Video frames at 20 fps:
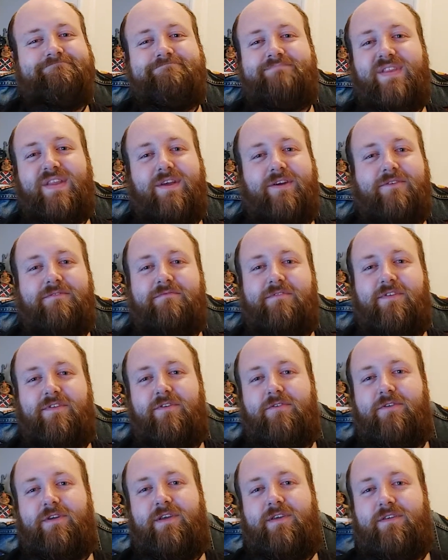No,
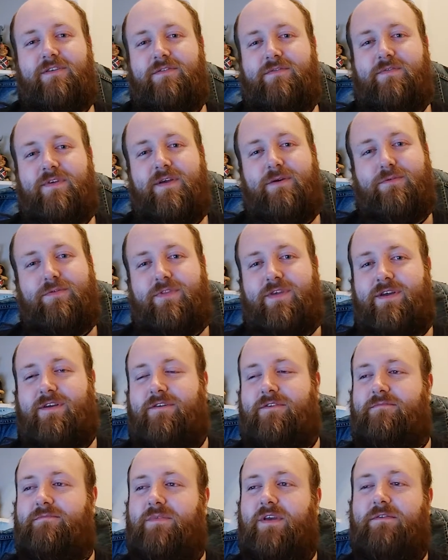sorry, failed
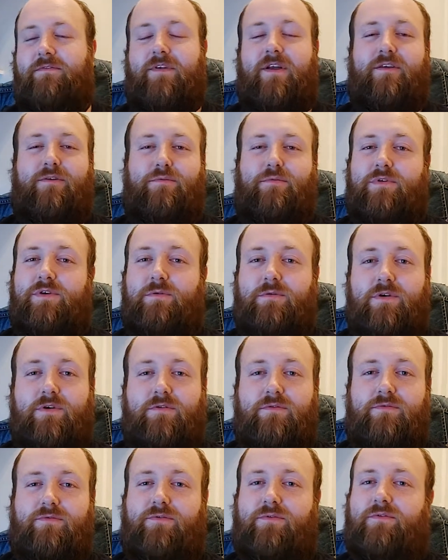there. If that's what you were
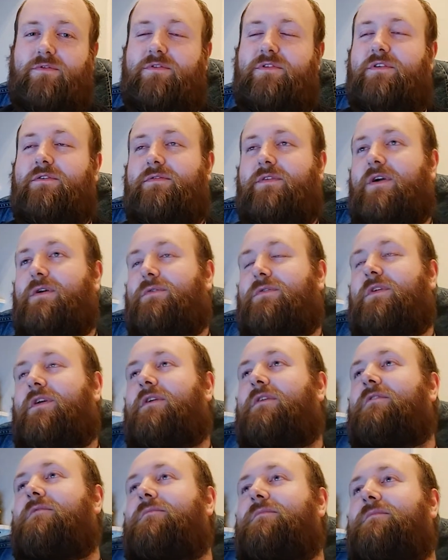going for, you failed there.